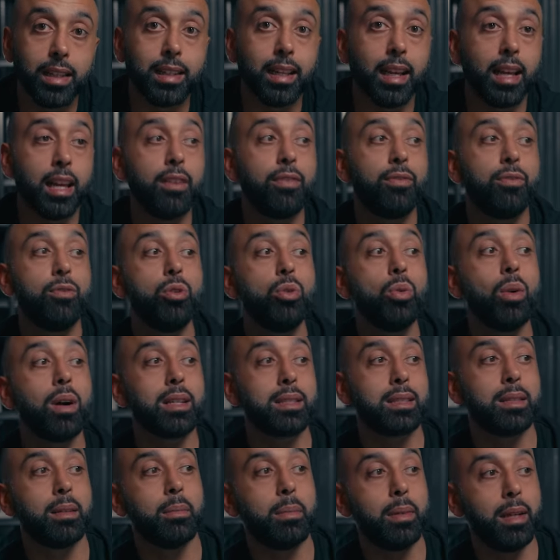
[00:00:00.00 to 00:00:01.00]
that if you are
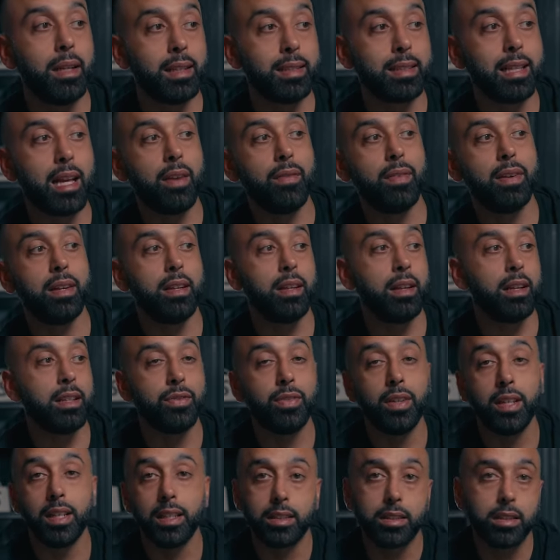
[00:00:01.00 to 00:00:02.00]
somebody is
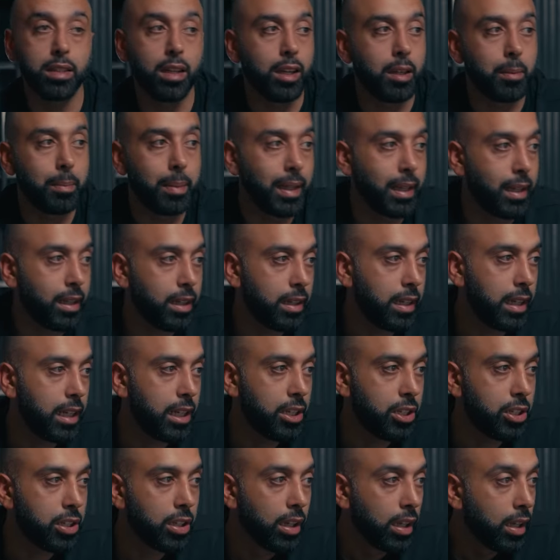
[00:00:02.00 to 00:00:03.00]
feeling stuck, picking a
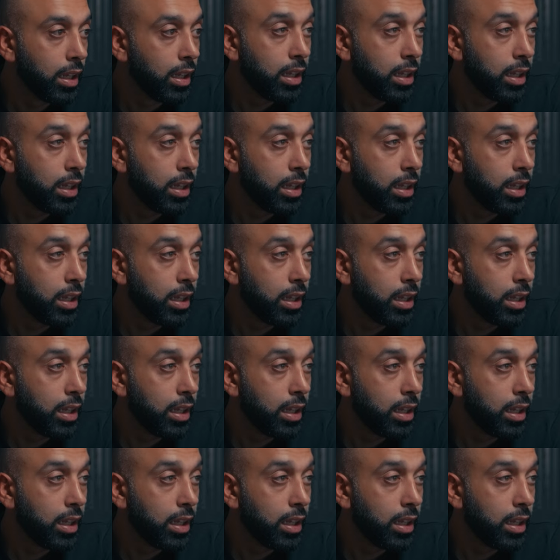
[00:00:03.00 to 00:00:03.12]
niche,